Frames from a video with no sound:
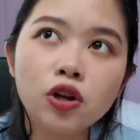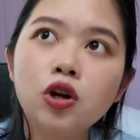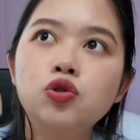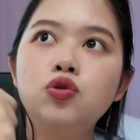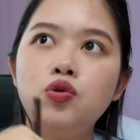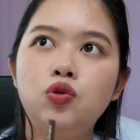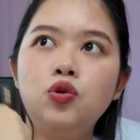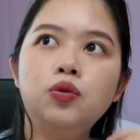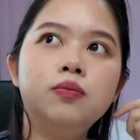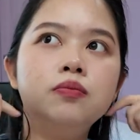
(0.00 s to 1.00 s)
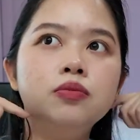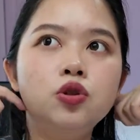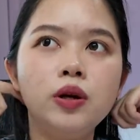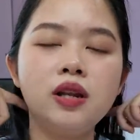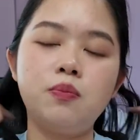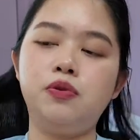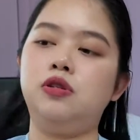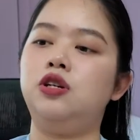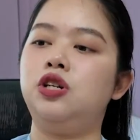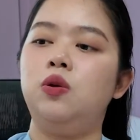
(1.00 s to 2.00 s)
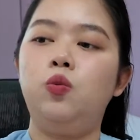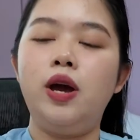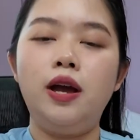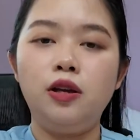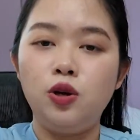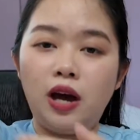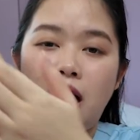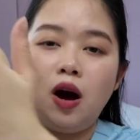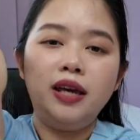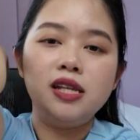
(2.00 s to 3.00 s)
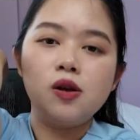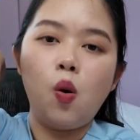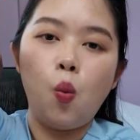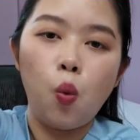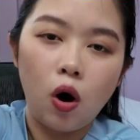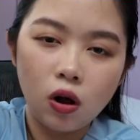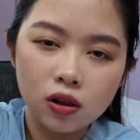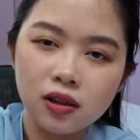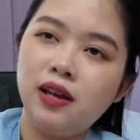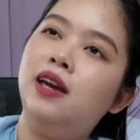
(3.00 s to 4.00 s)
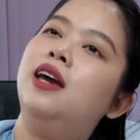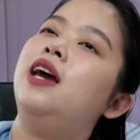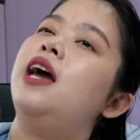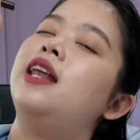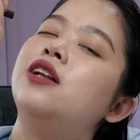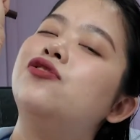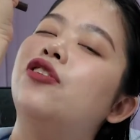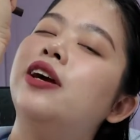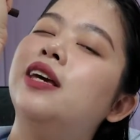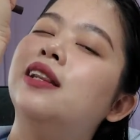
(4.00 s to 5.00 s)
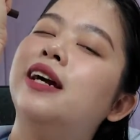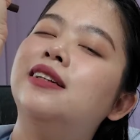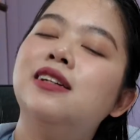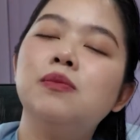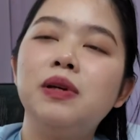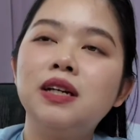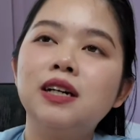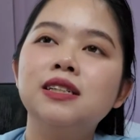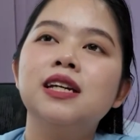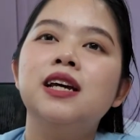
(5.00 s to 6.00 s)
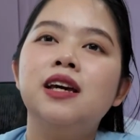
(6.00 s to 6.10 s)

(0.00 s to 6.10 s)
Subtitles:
not to do it in a position where you are against a wall and then drawing it like this, because